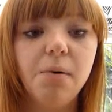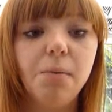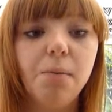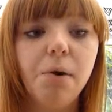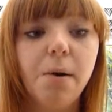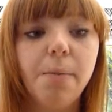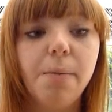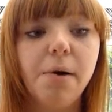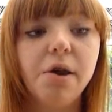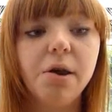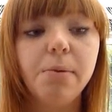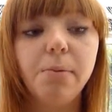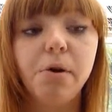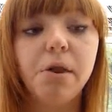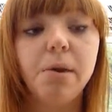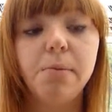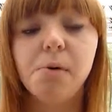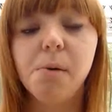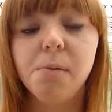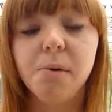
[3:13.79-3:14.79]
well, by this
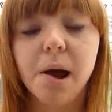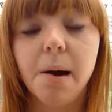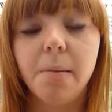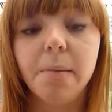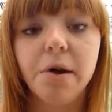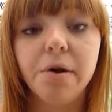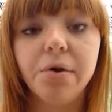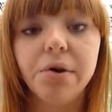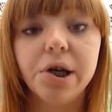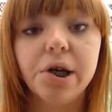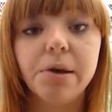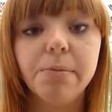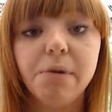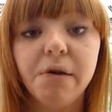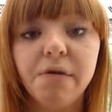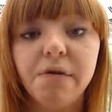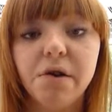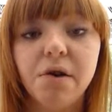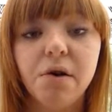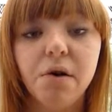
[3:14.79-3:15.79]
point they're probably uploaded,
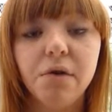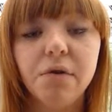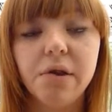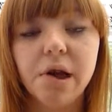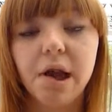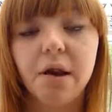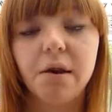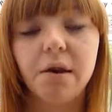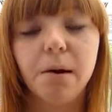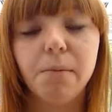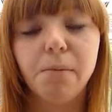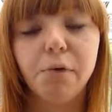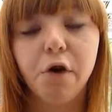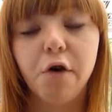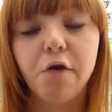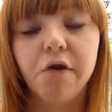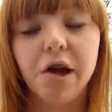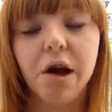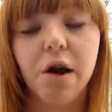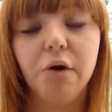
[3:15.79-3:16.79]
but if they're not, then I'm
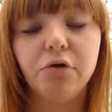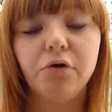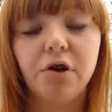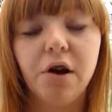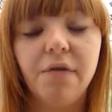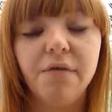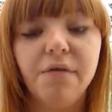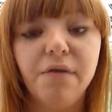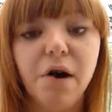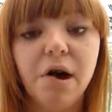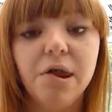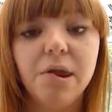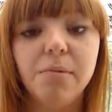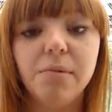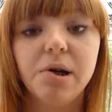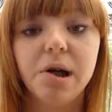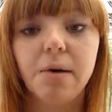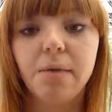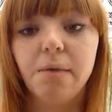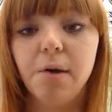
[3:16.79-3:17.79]
sorry, I'll try and find
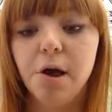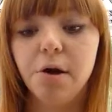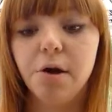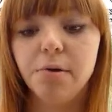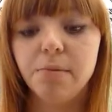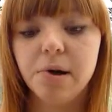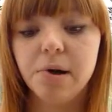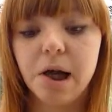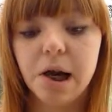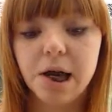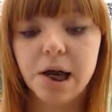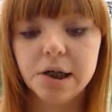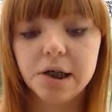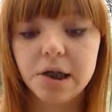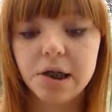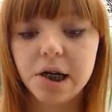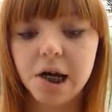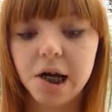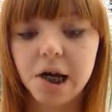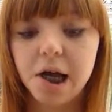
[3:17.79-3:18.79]
them and upload them at a
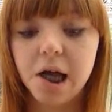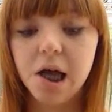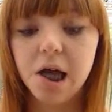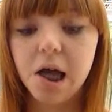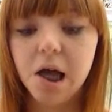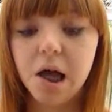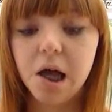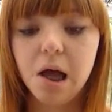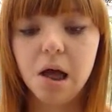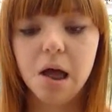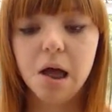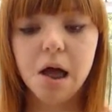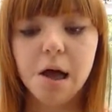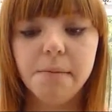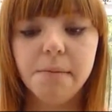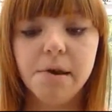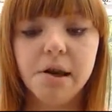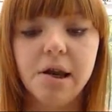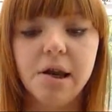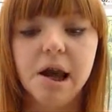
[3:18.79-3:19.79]
later day.
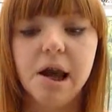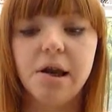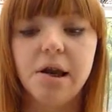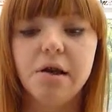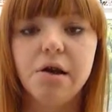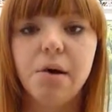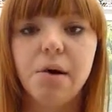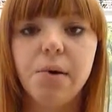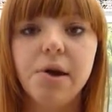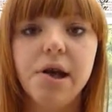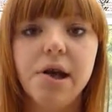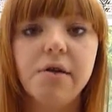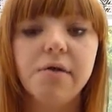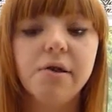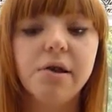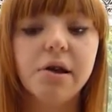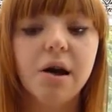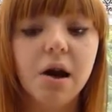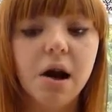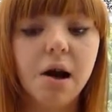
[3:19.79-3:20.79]
And yeah, nowhere near
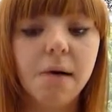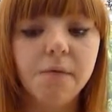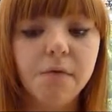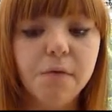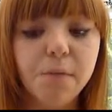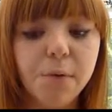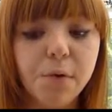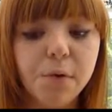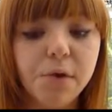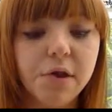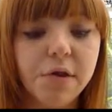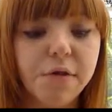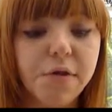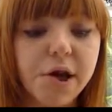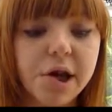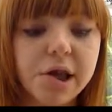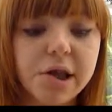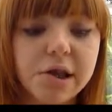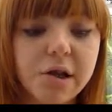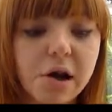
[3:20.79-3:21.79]
as uncomfortable as the
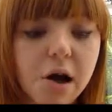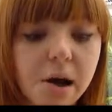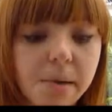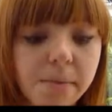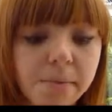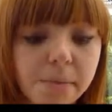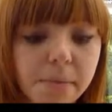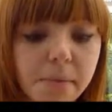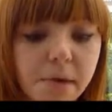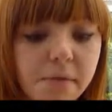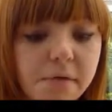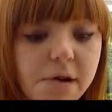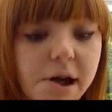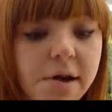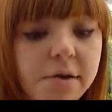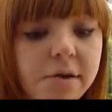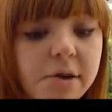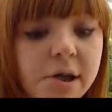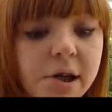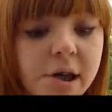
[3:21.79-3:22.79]
first time
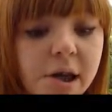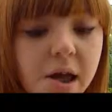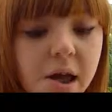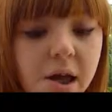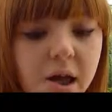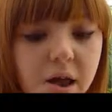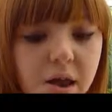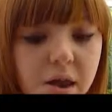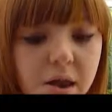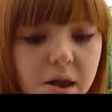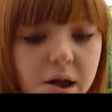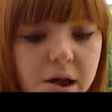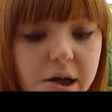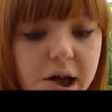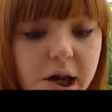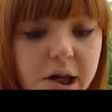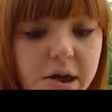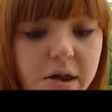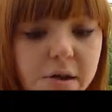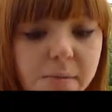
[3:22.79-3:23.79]
around. I'd
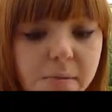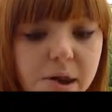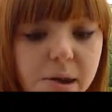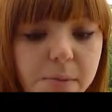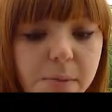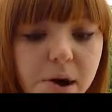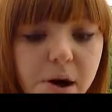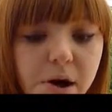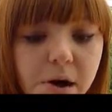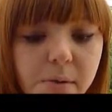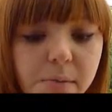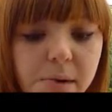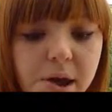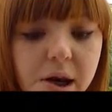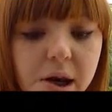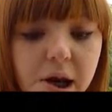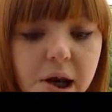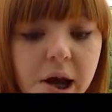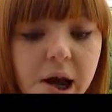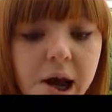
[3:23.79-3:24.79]
had them in the past,
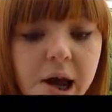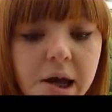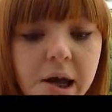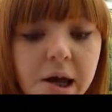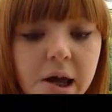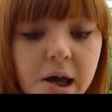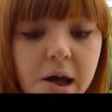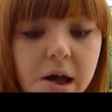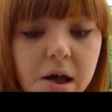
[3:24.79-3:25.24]
and okay,